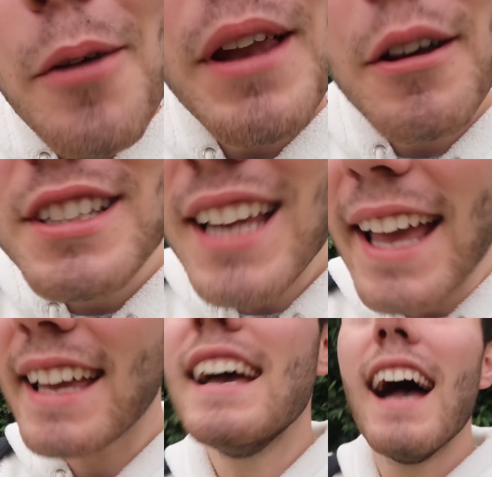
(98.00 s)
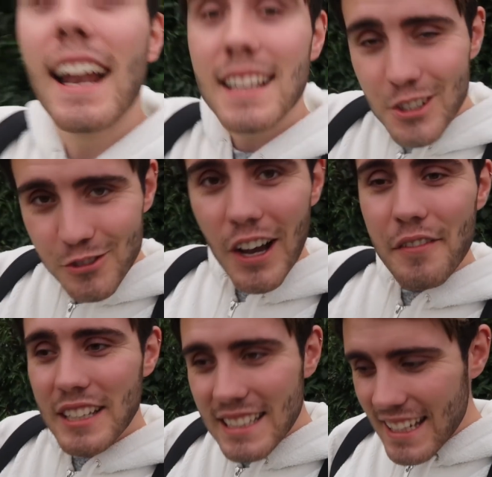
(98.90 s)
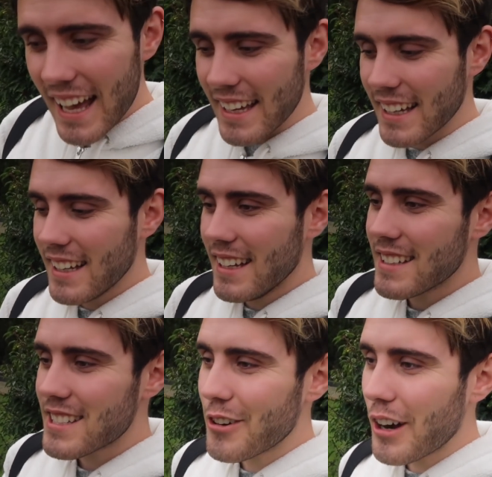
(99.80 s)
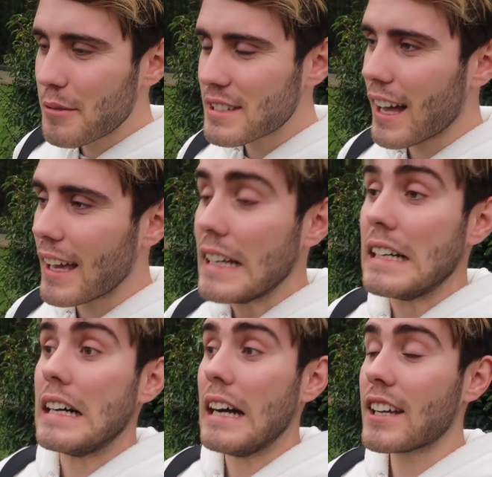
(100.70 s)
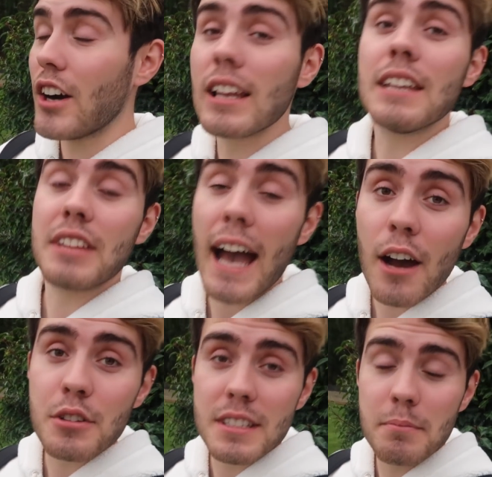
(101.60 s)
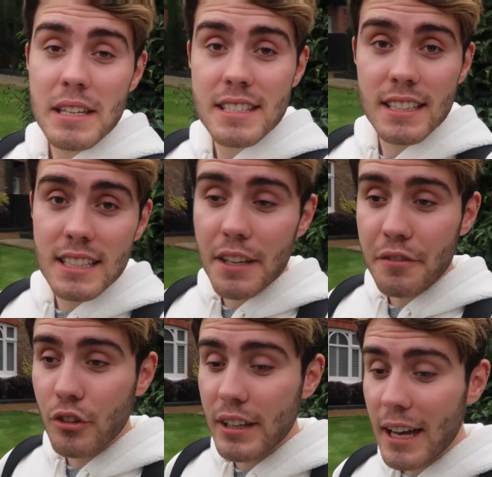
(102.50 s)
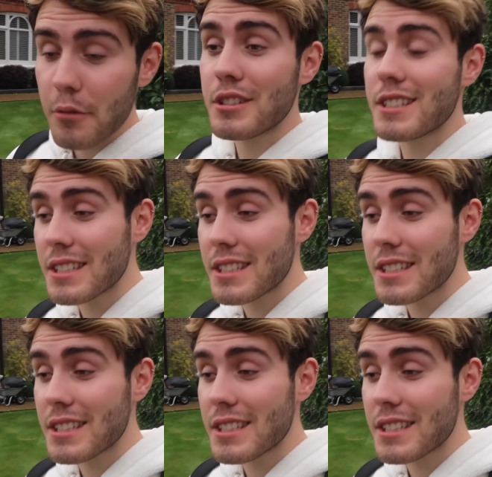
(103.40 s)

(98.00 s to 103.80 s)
coming out today and it's arriving today. So I was like, I can't leave the house and miss the delivery. That would